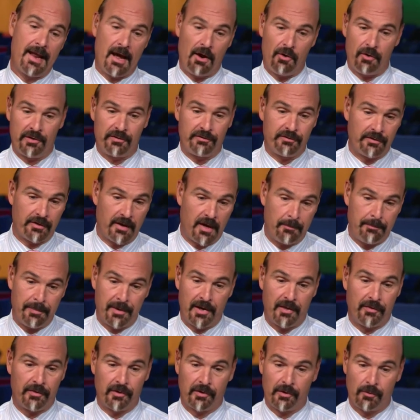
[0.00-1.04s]
Now it's up
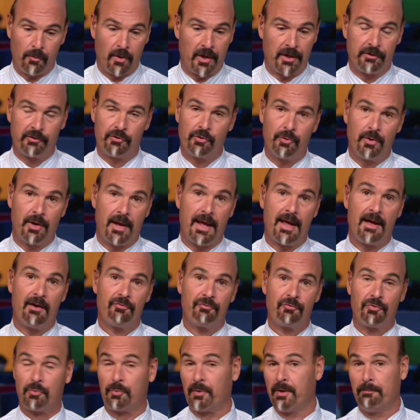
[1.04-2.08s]
another,
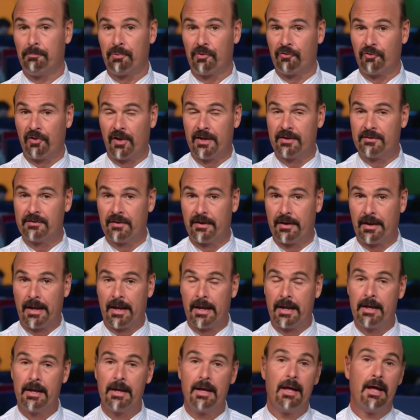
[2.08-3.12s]
2.5%, 3%
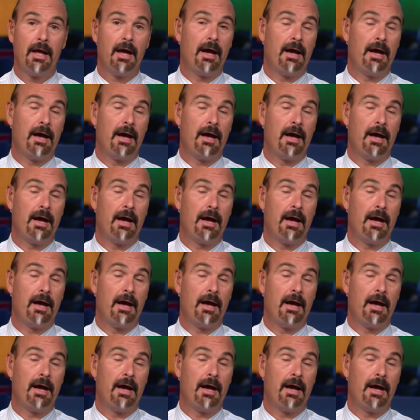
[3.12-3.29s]
today.